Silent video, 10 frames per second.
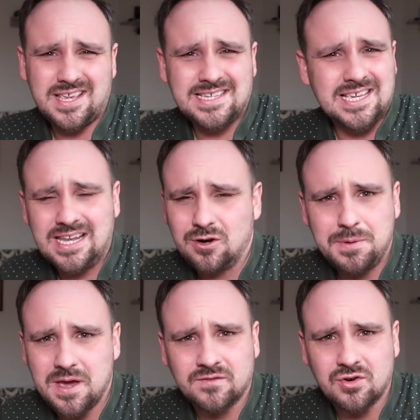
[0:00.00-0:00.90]
it's a little
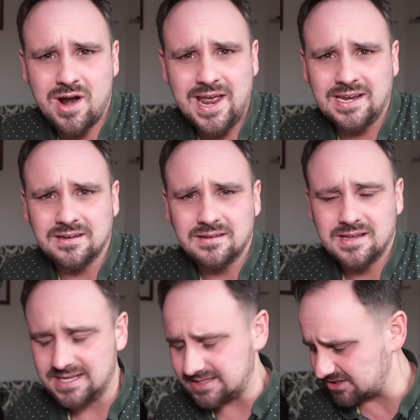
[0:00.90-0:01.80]
bit of grain.
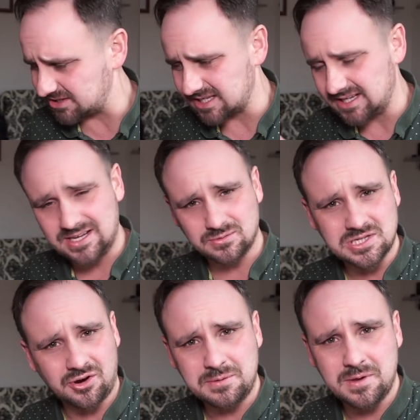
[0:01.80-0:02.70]
It's just a little
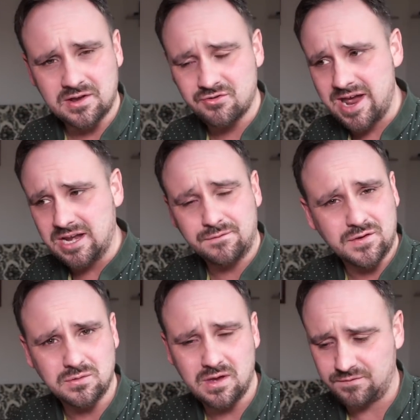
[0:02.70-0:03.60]
tiny bit of grain
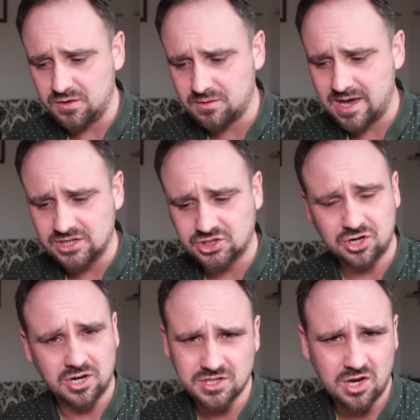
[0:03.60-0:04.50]
if you get a
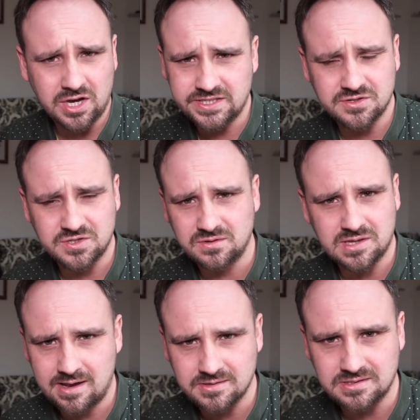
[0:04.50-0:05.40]
shot at ISO
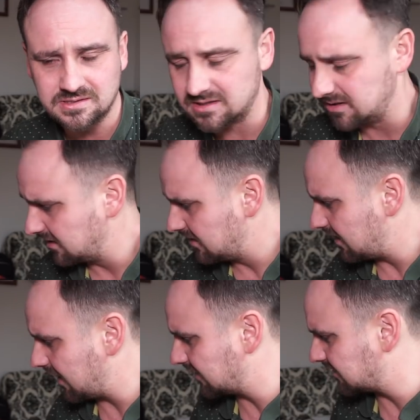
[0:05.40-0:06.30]
2000.
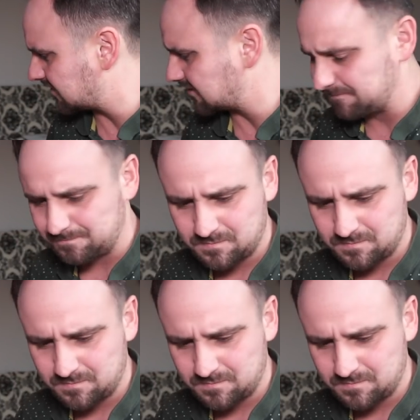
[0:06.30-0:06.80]
And